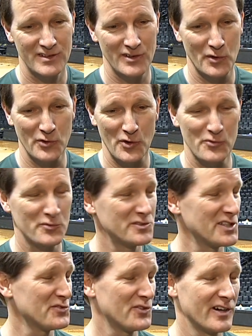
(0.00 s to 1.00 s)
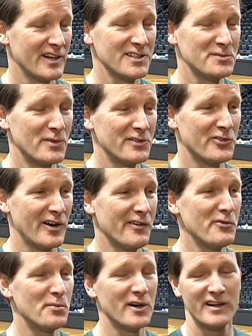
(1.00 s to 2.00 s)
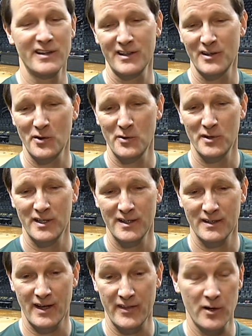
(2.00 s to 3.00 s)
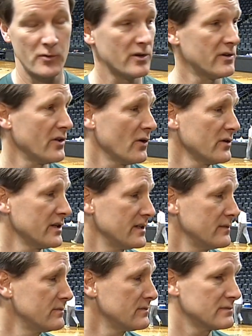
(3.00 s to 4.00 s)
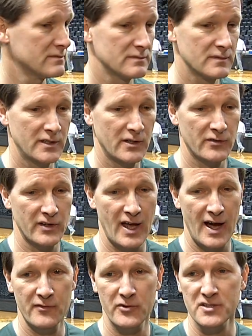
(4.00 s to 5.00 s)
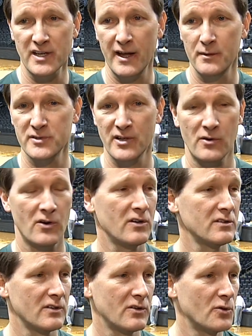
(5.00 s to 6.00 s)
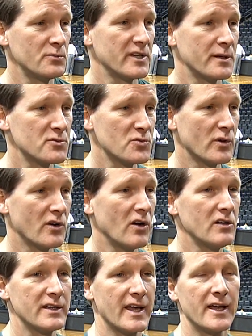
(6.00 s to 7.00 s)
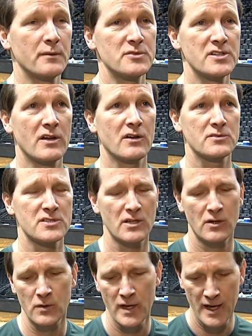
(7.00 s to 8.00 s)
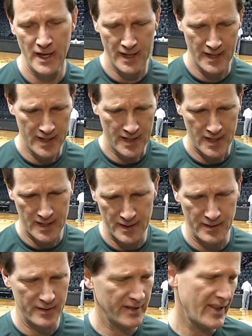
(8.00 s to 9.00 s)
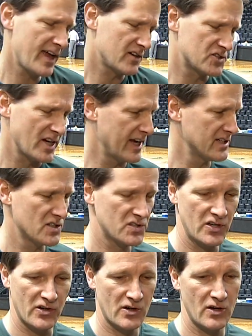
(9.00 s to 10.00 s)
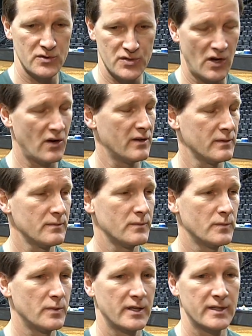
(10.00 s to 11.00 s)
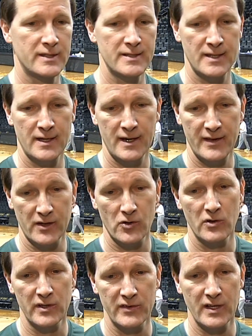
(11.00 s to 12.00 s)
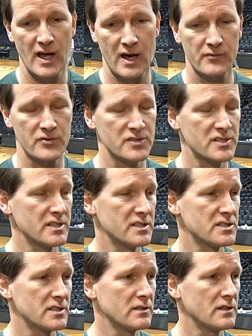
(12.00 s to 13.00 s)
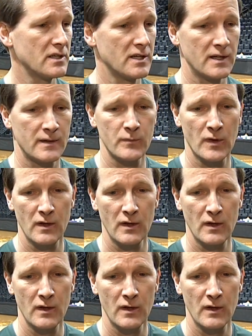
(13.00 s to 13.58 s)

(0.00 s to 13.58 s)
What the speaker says: don't know just for us, but for everybody, you know. I think we're the only, you know, the conference games, they're all the home teams won all the games, you know. So, and that'll change as the year goes on. But I think early in the conference season,